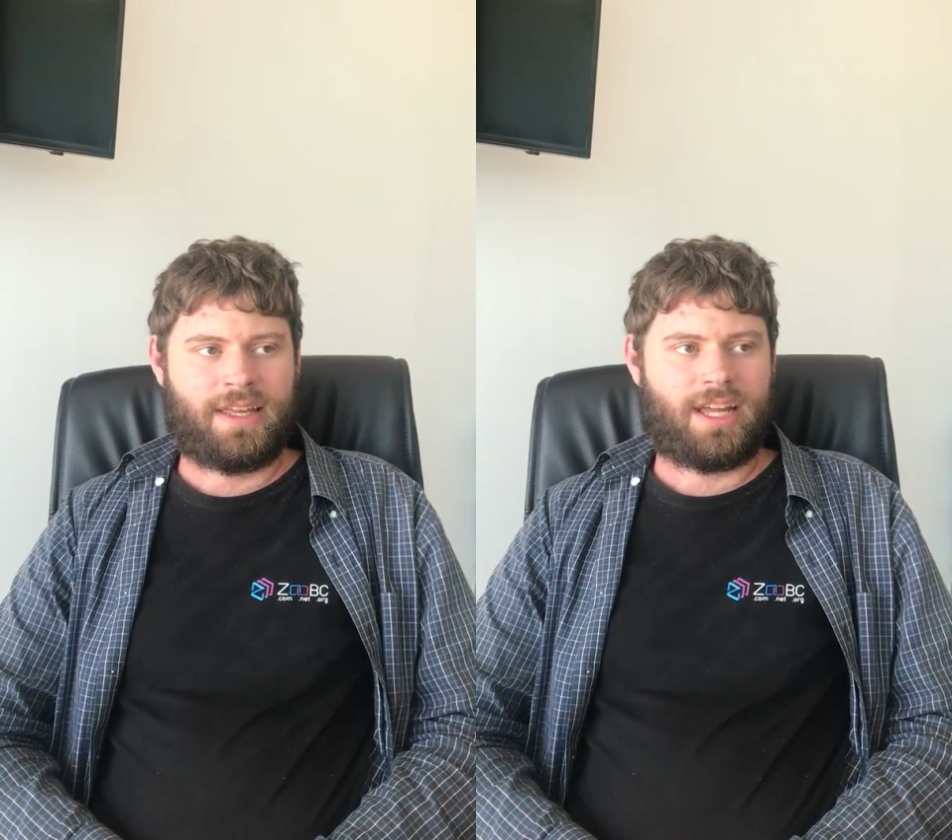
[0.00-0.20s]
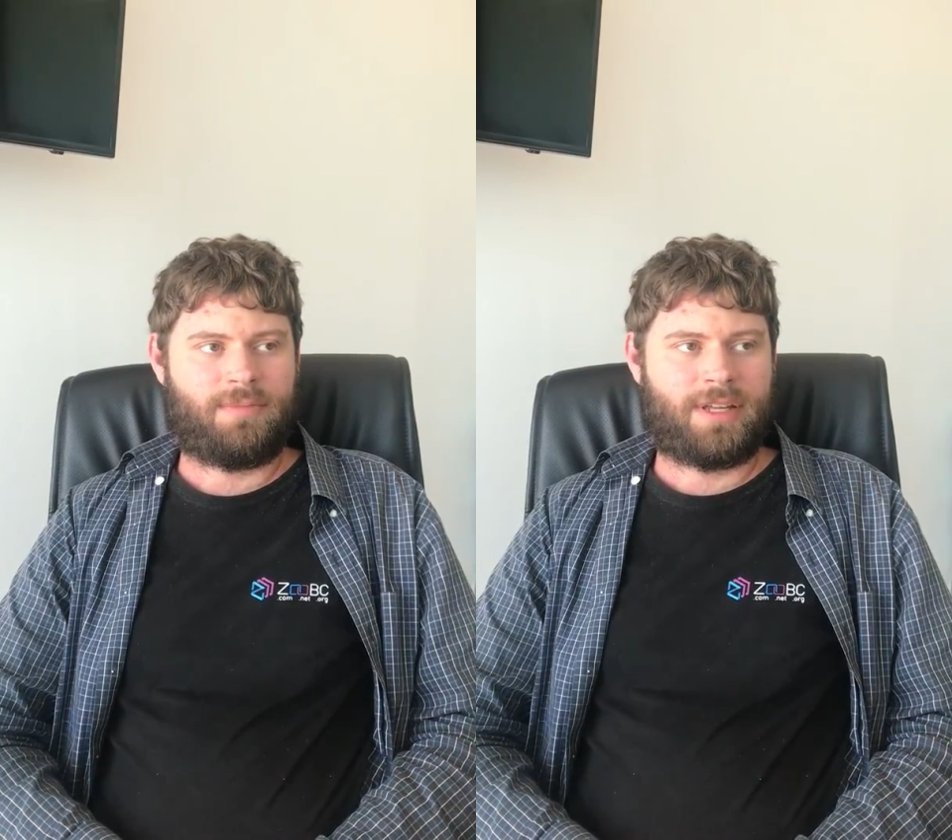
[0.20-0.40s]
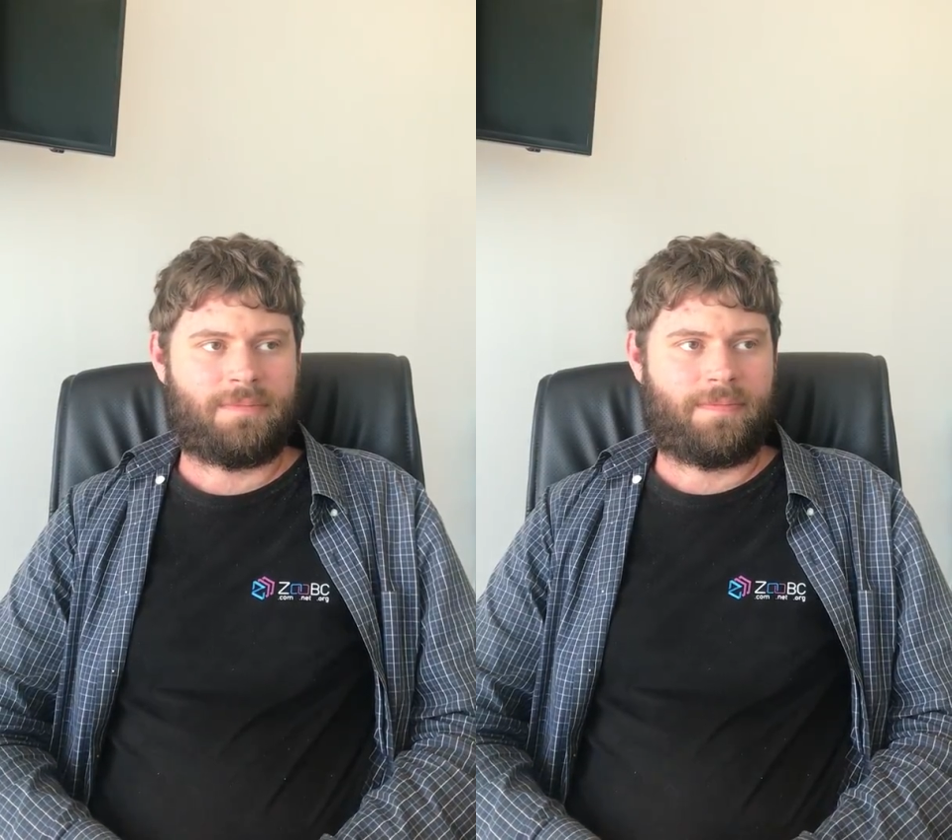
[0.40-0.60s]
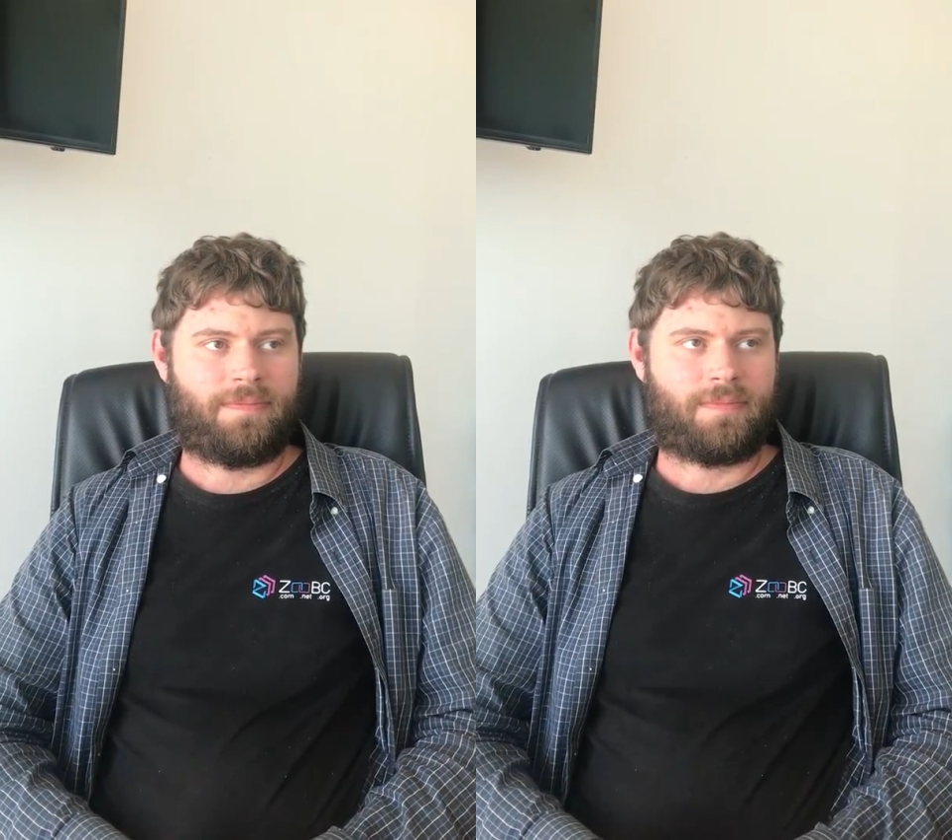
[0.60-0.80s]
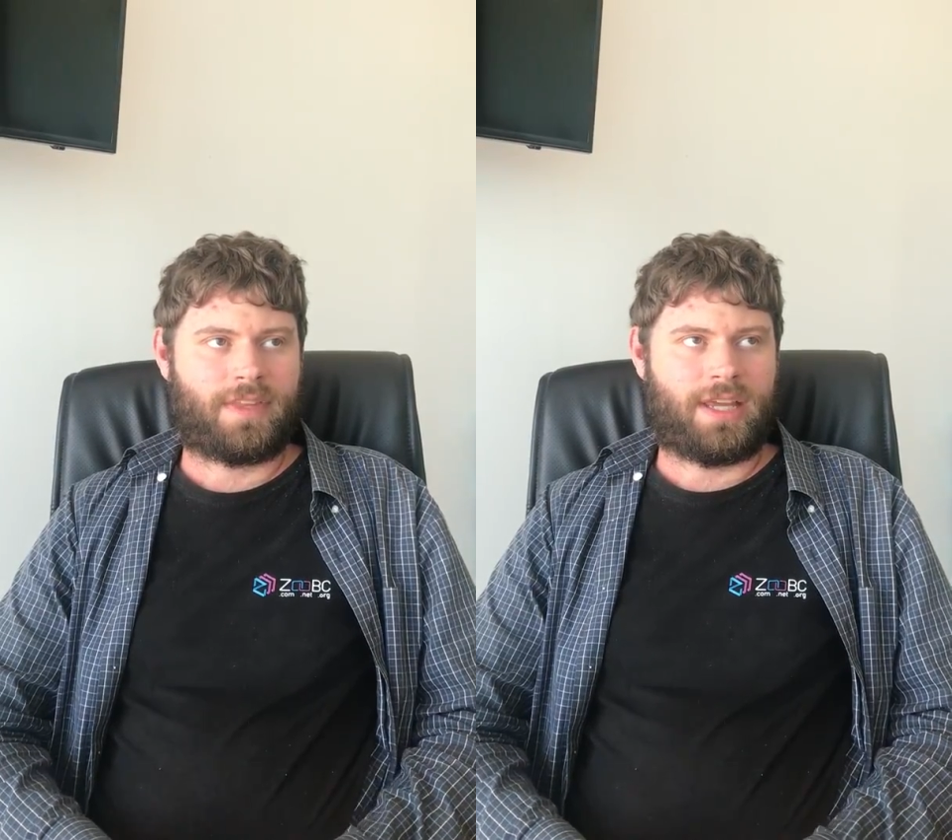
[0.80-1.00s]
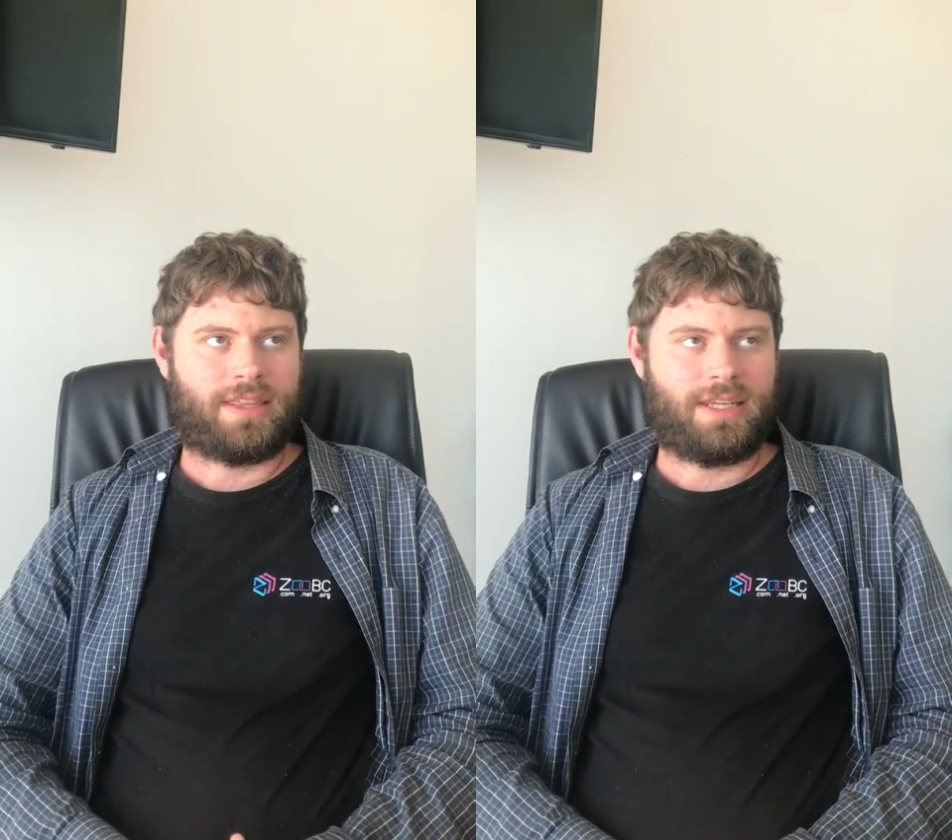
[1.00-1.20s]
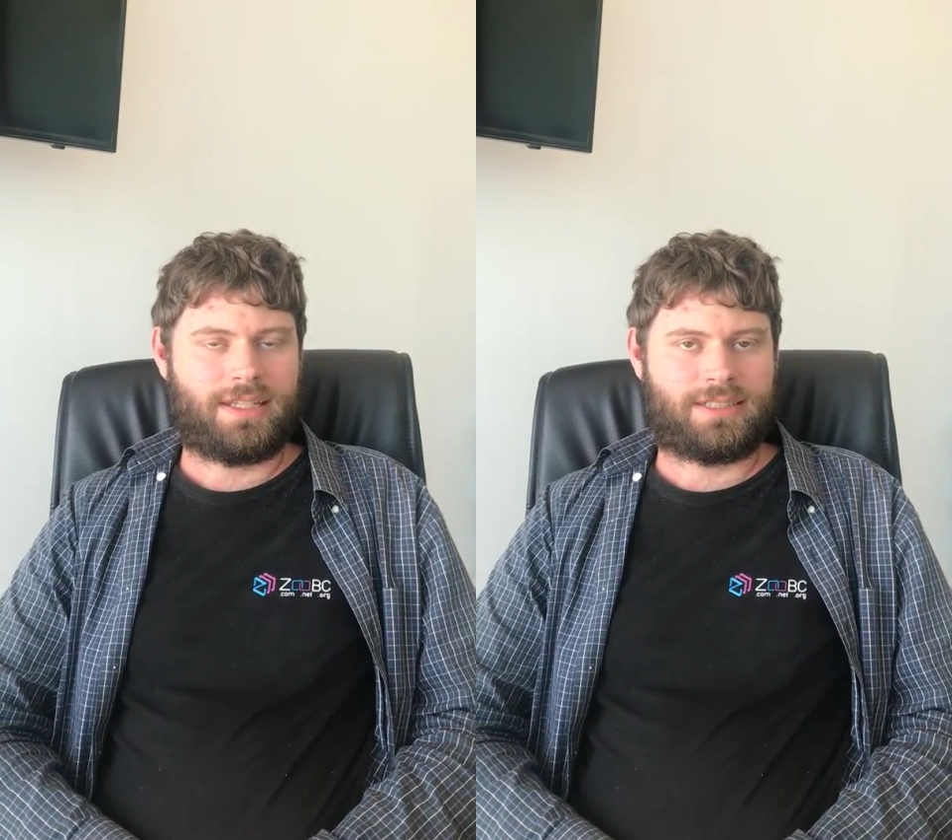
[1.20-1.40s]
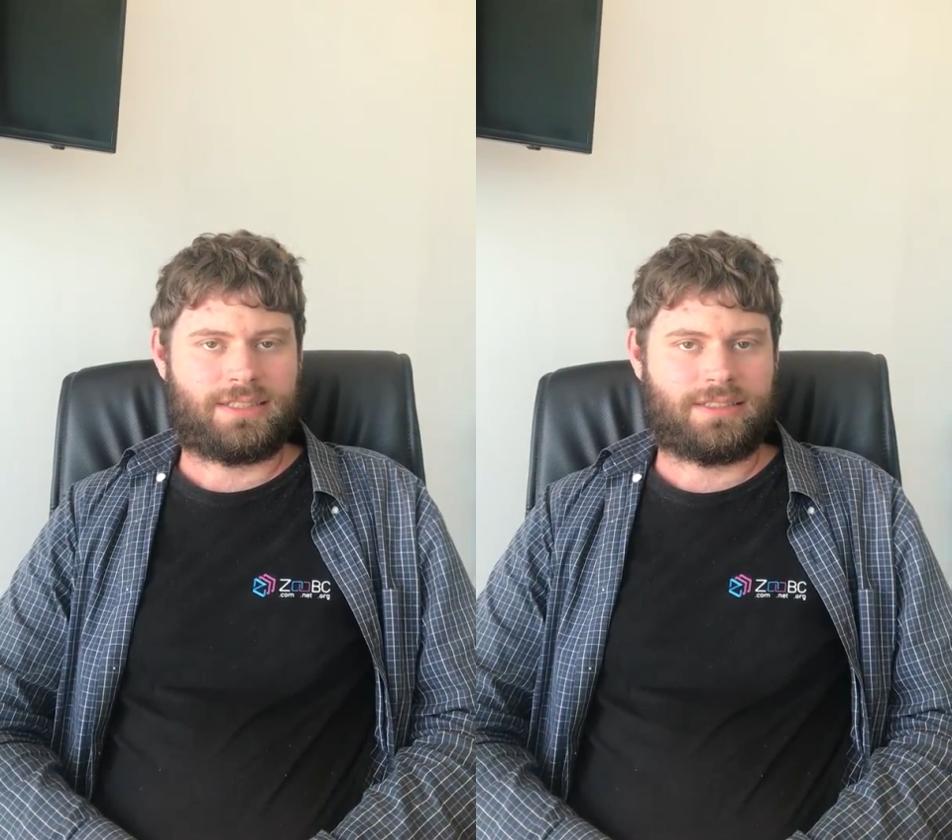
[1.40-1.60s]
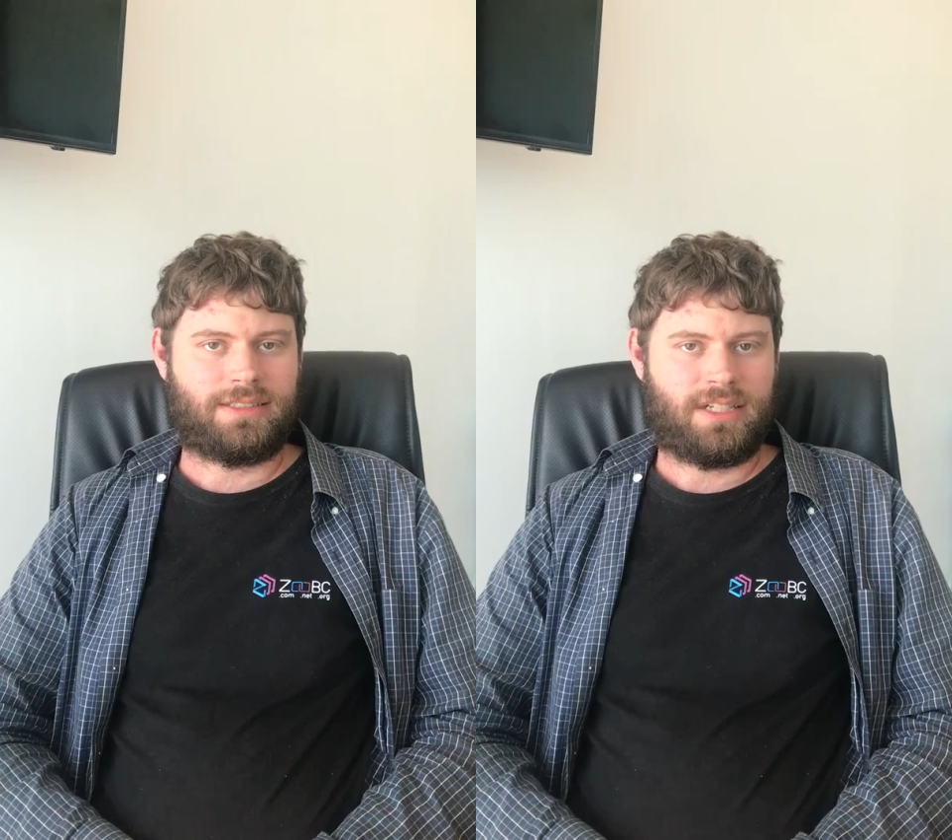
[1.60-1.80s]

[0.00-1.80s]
And I mean, I think it's